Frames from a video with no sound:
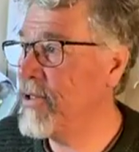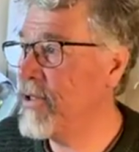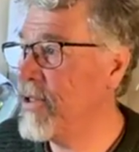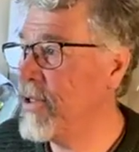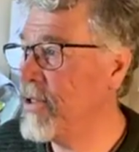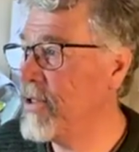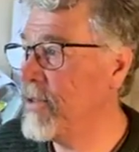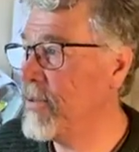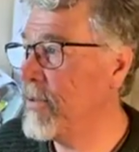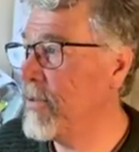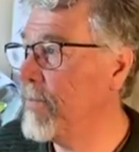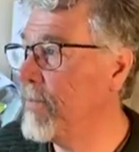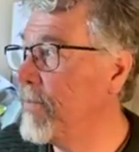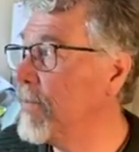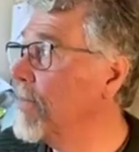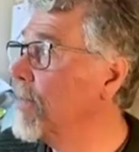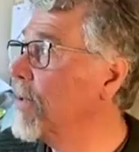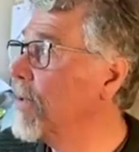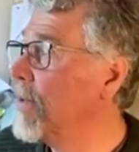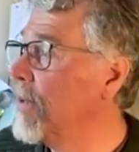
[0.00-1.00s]
is just
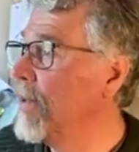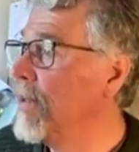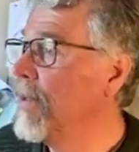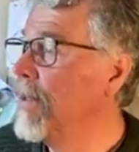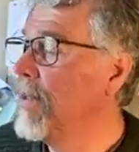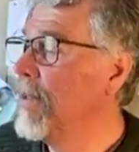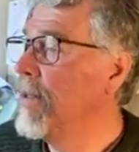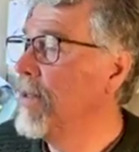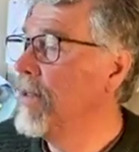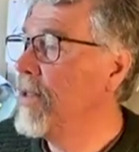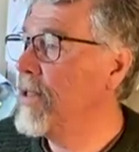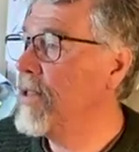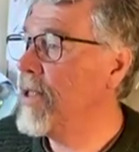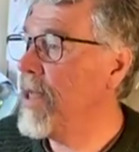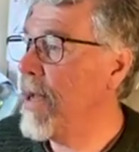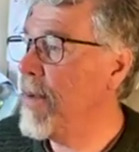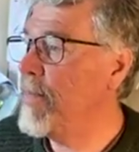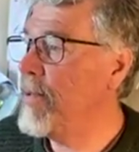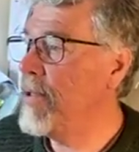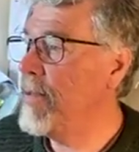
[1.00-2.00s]
the
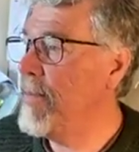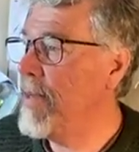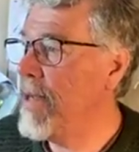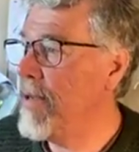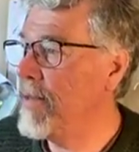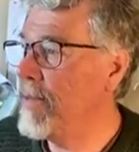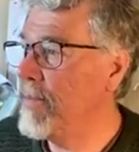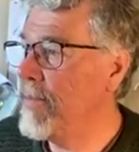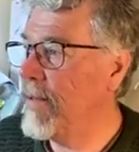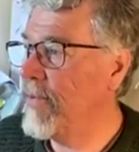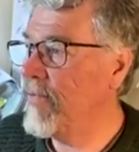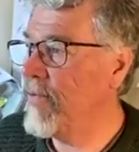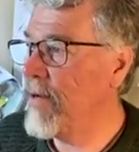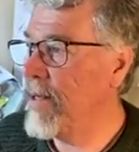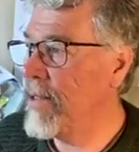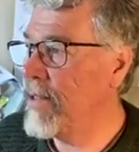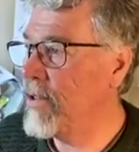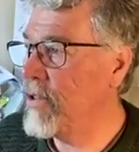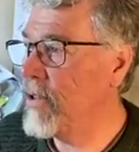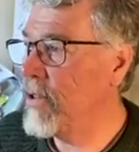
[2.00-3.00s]
top of the mountain, my
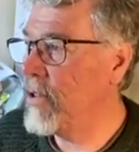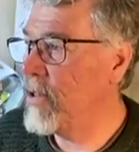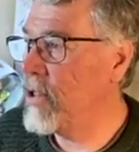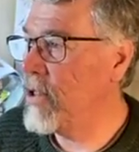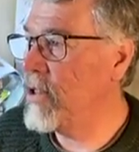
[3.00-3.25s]
friends.